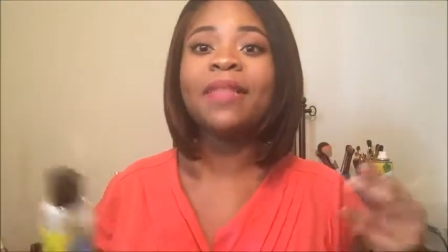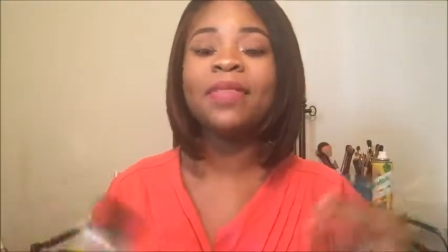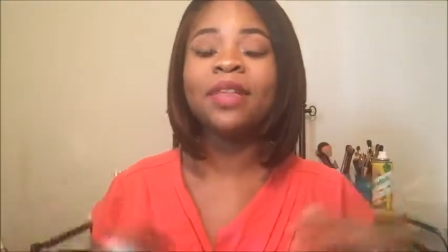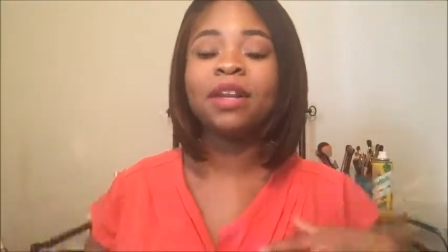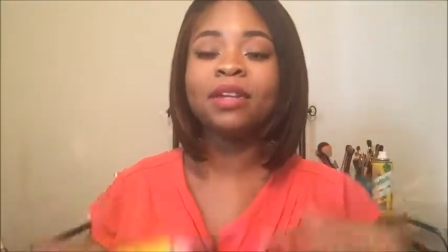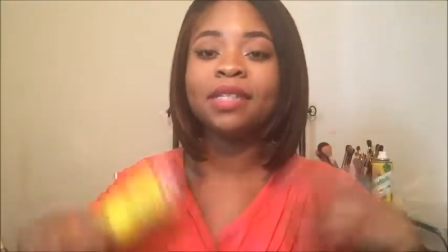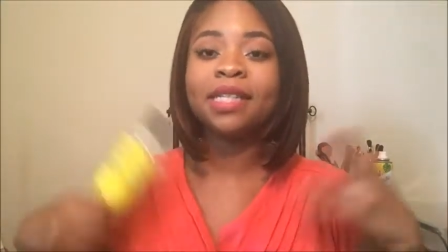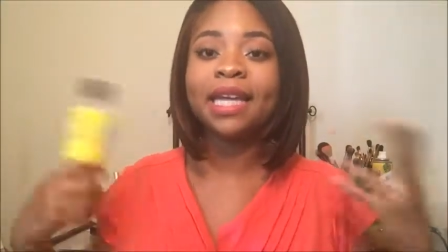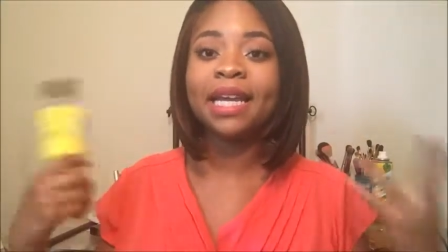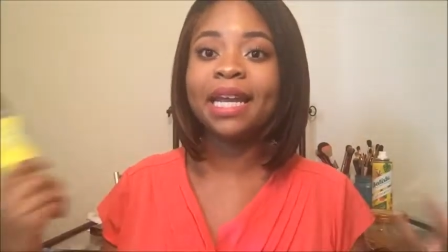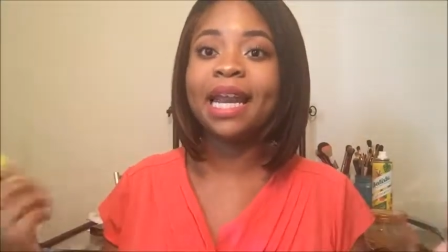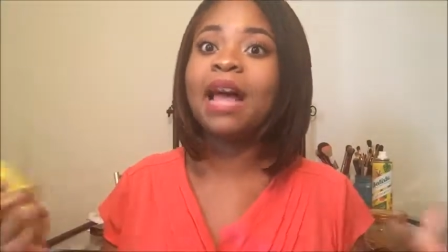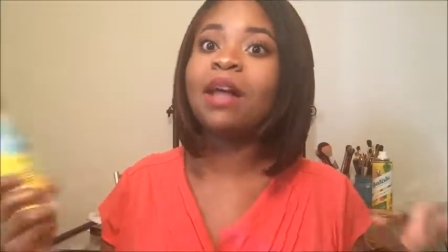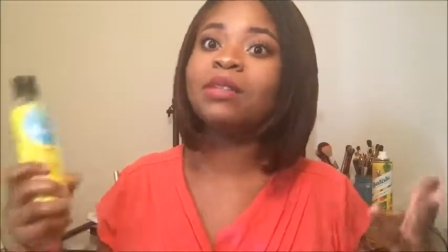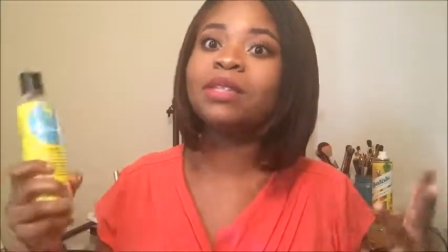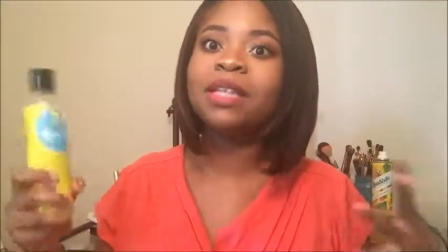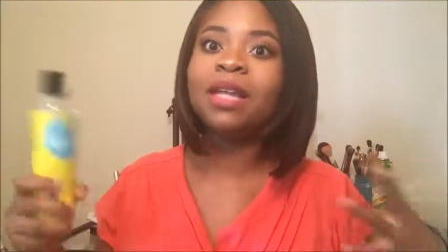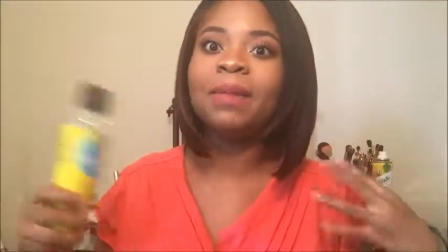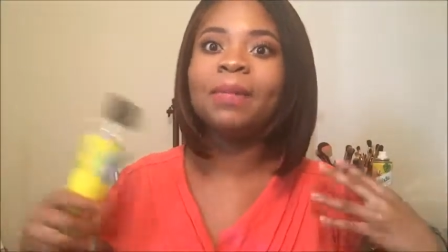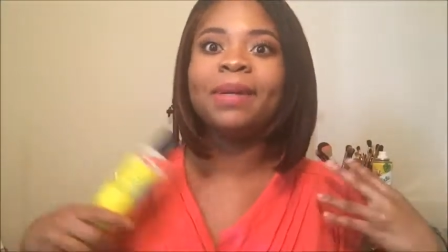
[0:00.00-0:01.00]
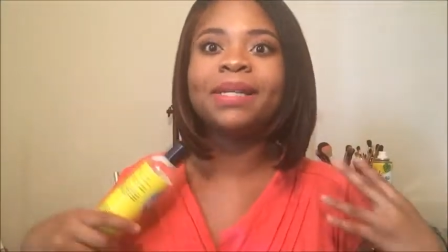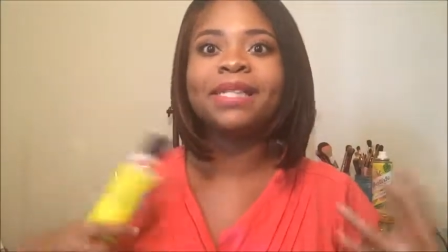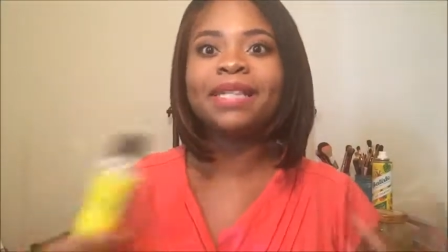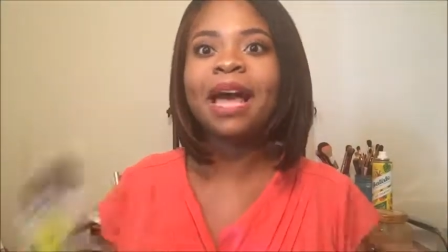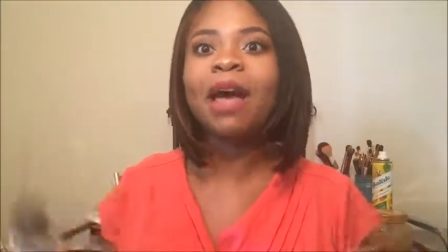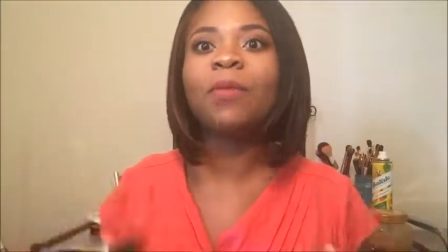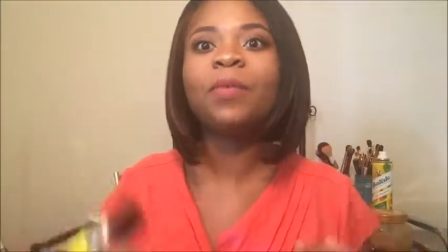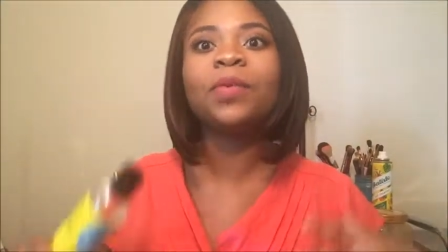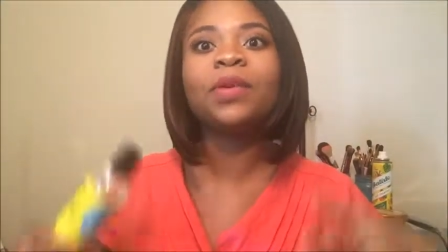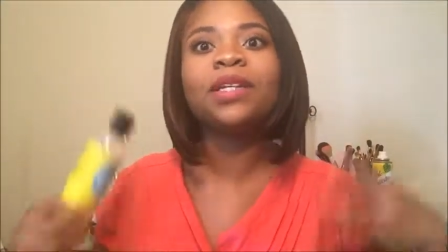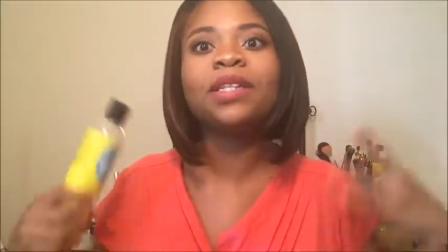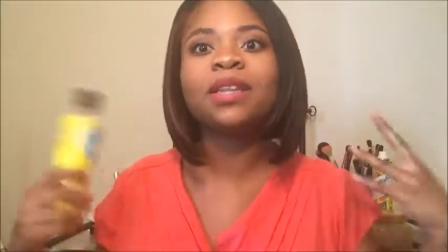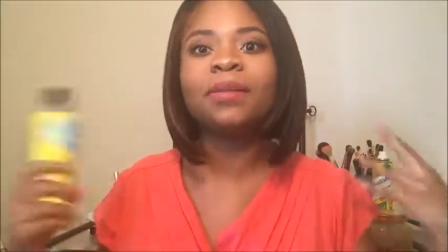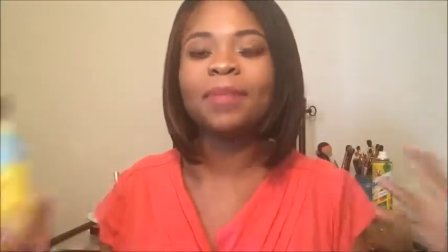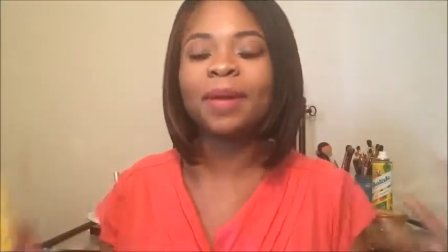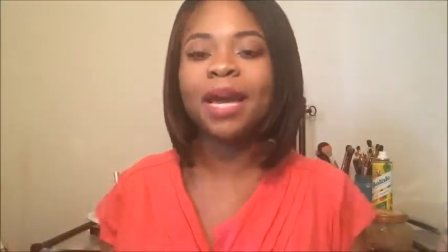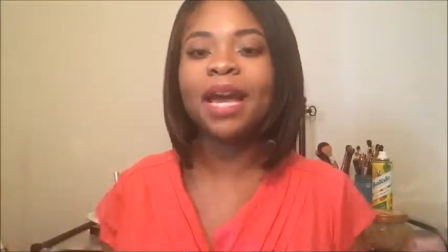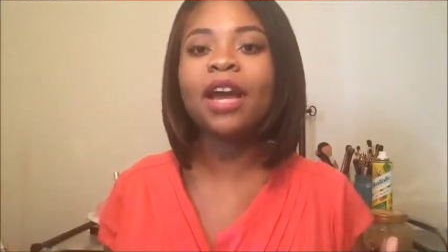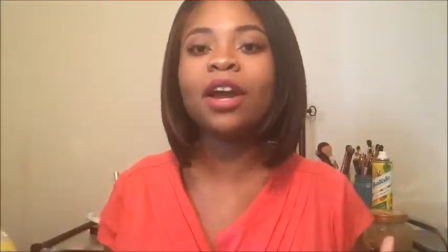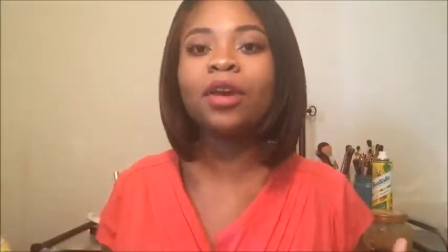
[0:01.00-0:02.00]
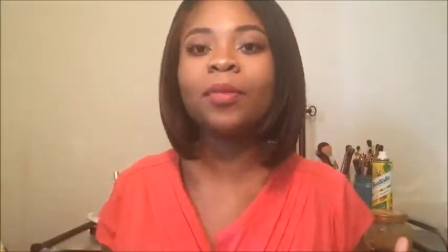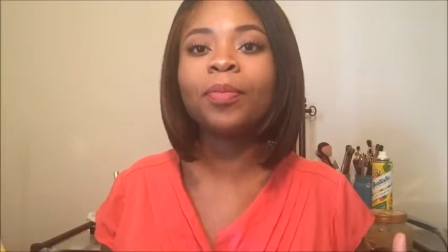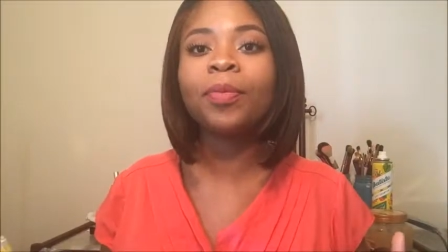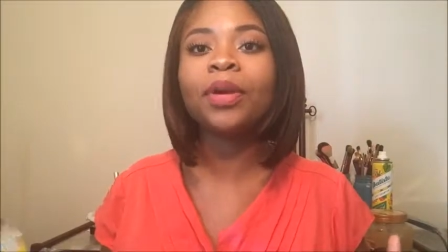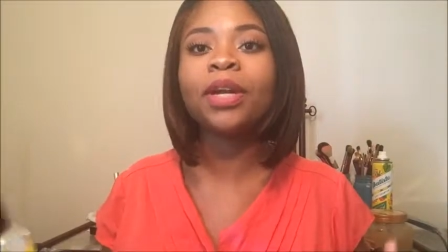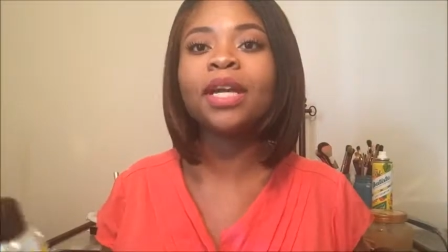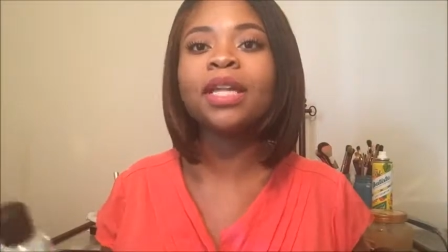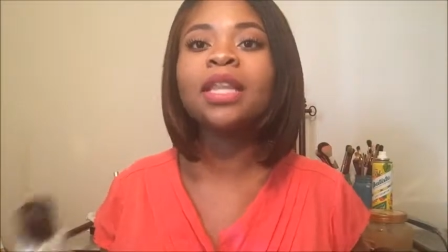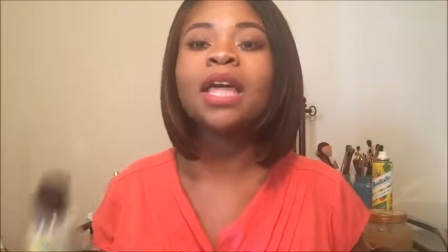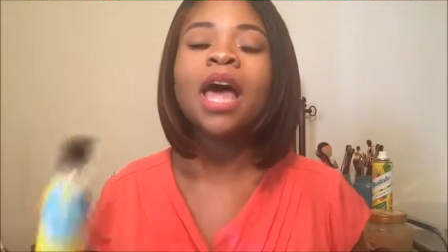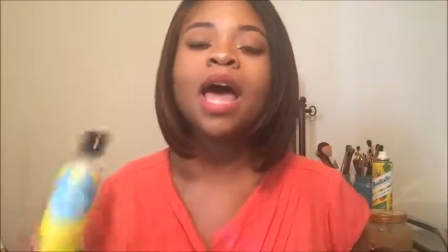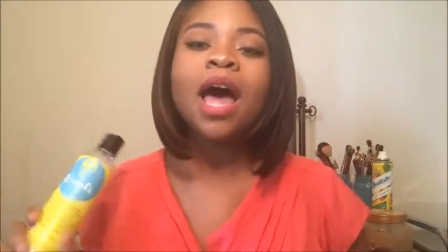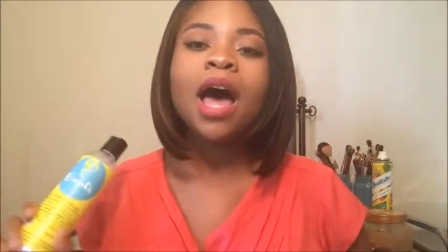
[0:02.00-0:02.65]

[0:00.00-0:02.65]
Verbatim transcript: and then I'll take it out to let my scalp breathe let my hair breathe